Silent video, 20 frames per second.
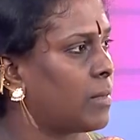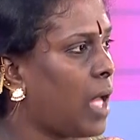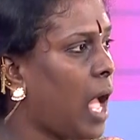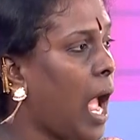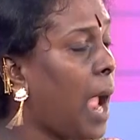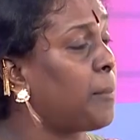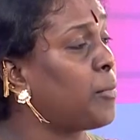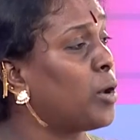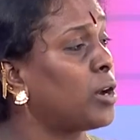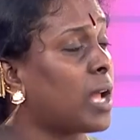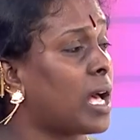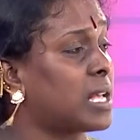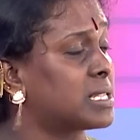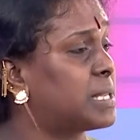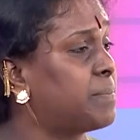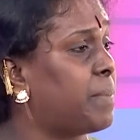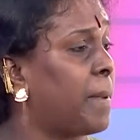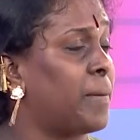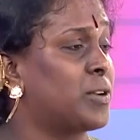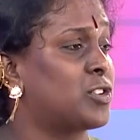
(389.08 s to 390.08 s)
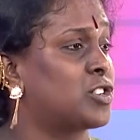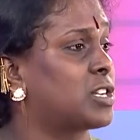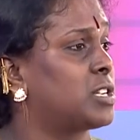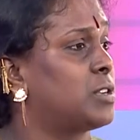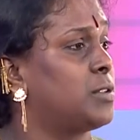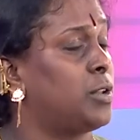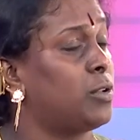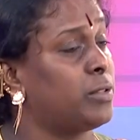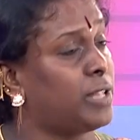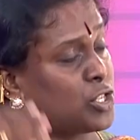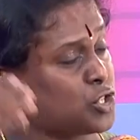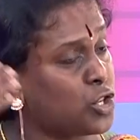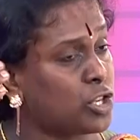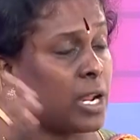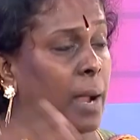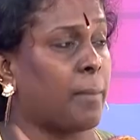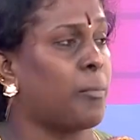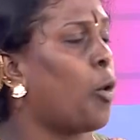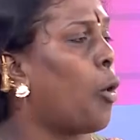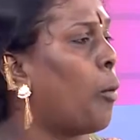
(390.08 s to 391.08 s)
I'm not asking people to, you know, they should
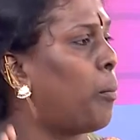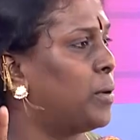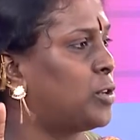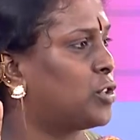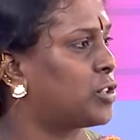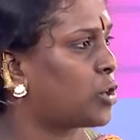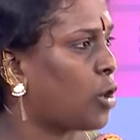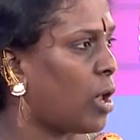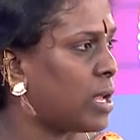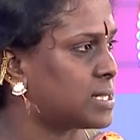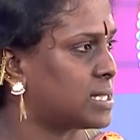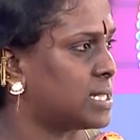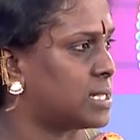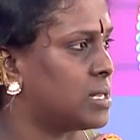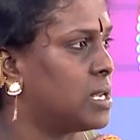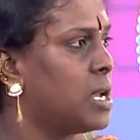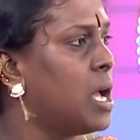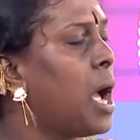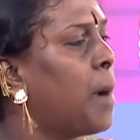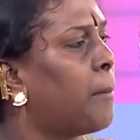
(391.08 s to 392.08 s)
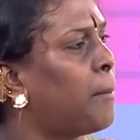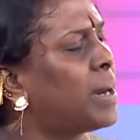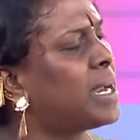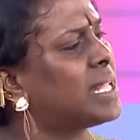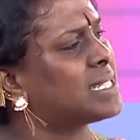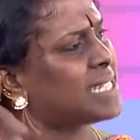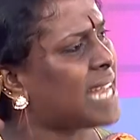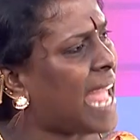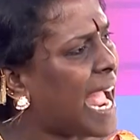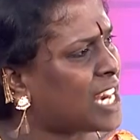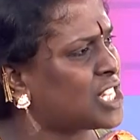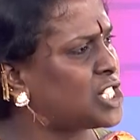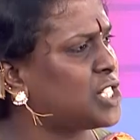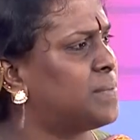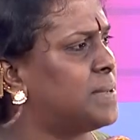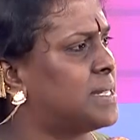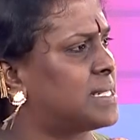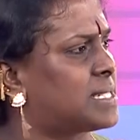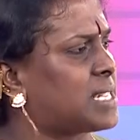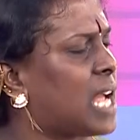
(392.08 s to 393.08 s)
come open to the closet. But as an
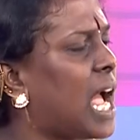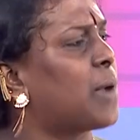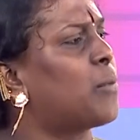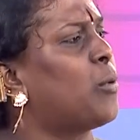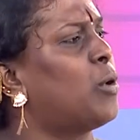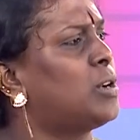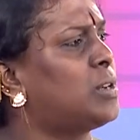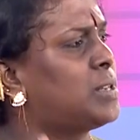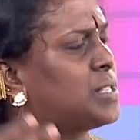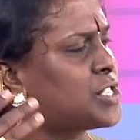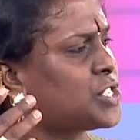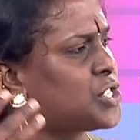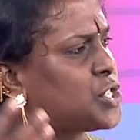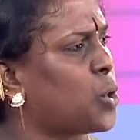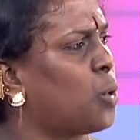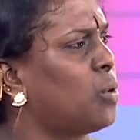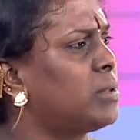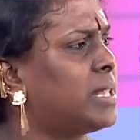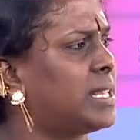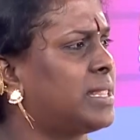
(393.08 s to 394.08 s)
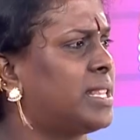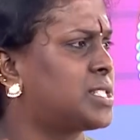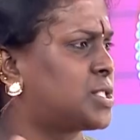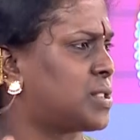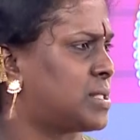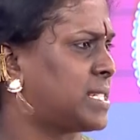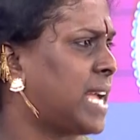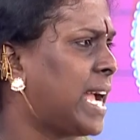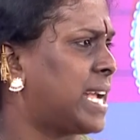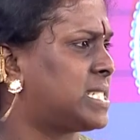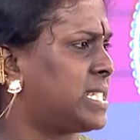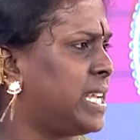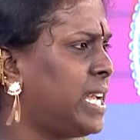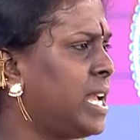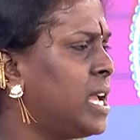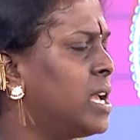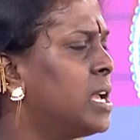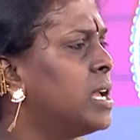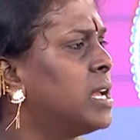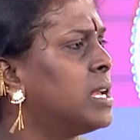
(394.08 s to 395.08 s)
activist, I want to show that this
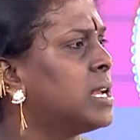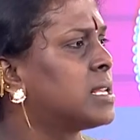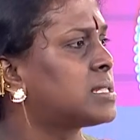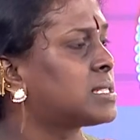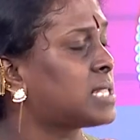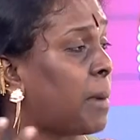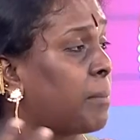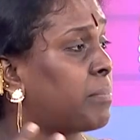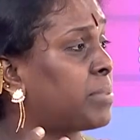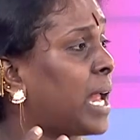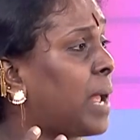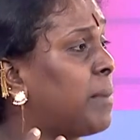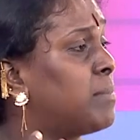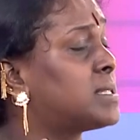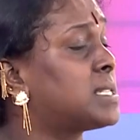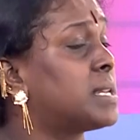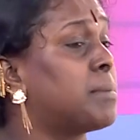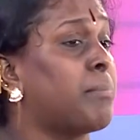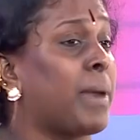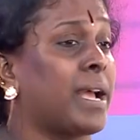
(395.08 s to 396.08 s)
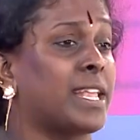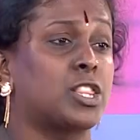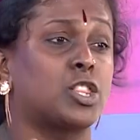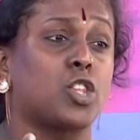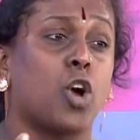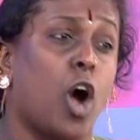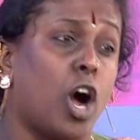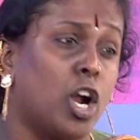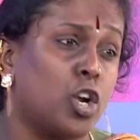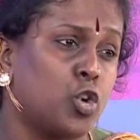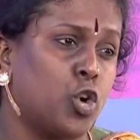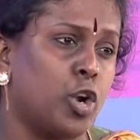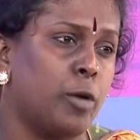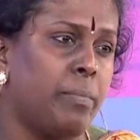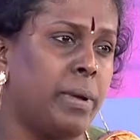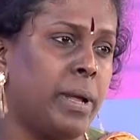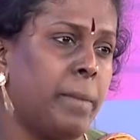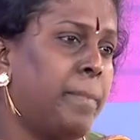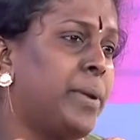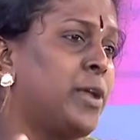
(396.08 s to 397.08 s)
society, sometimes my thought could
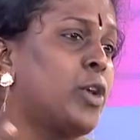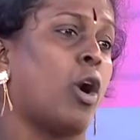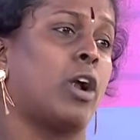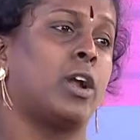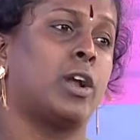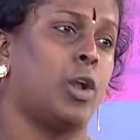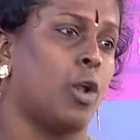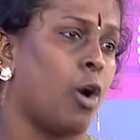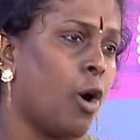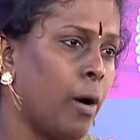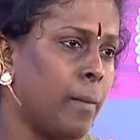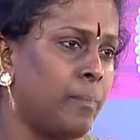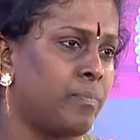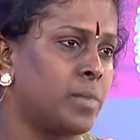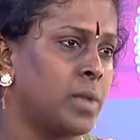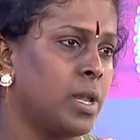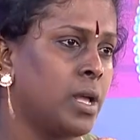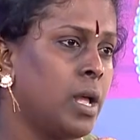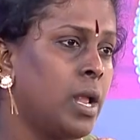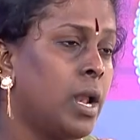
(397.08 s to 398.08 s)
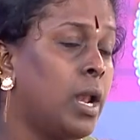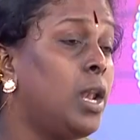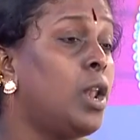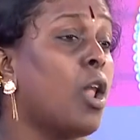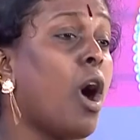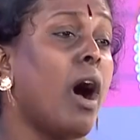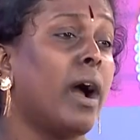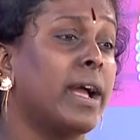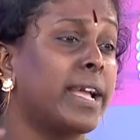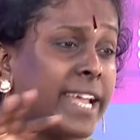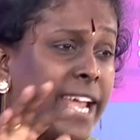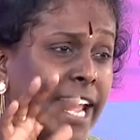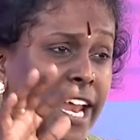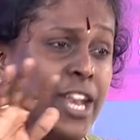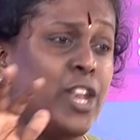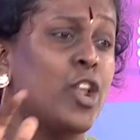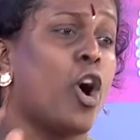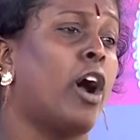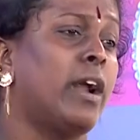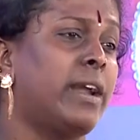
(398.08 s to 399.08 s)
be beyond law. Law
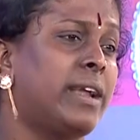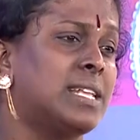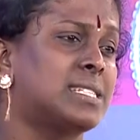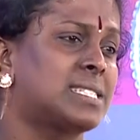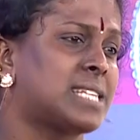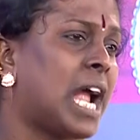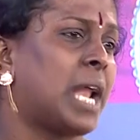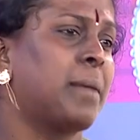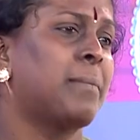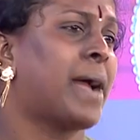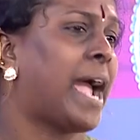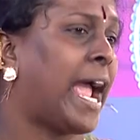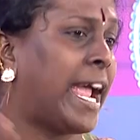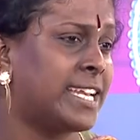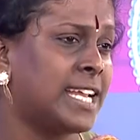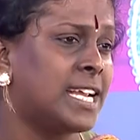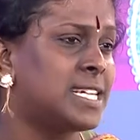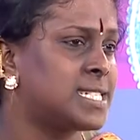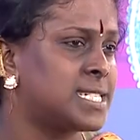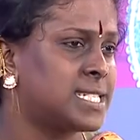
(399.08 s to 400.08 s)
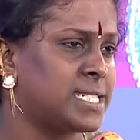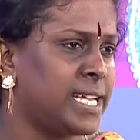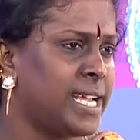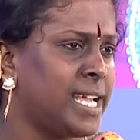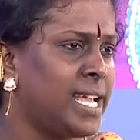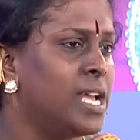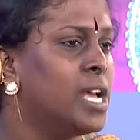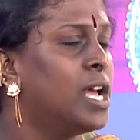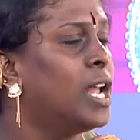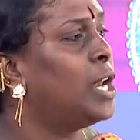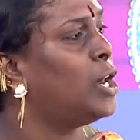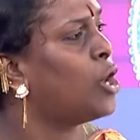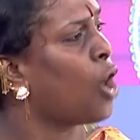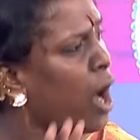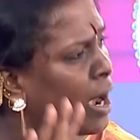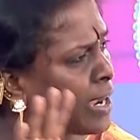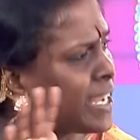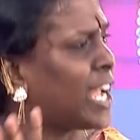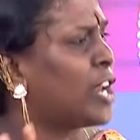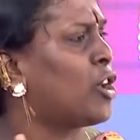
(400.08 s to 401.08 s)
cannot decide my identity.
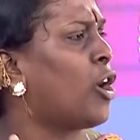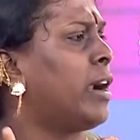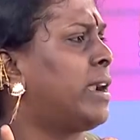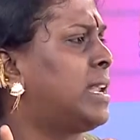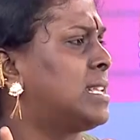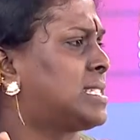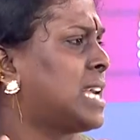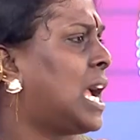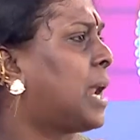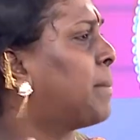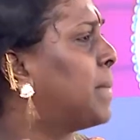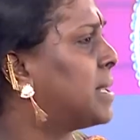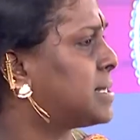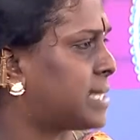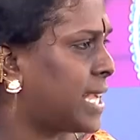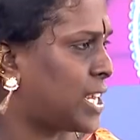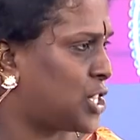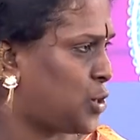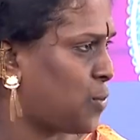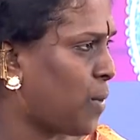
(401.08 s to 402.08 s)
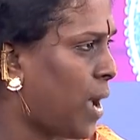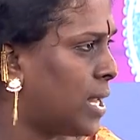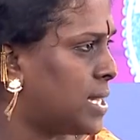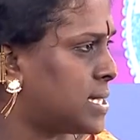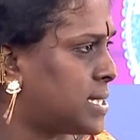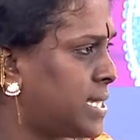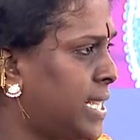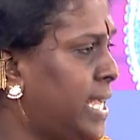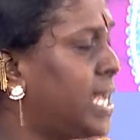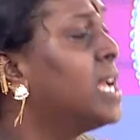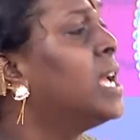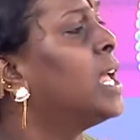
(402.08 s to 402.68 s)
Law cannot decide my sexuality.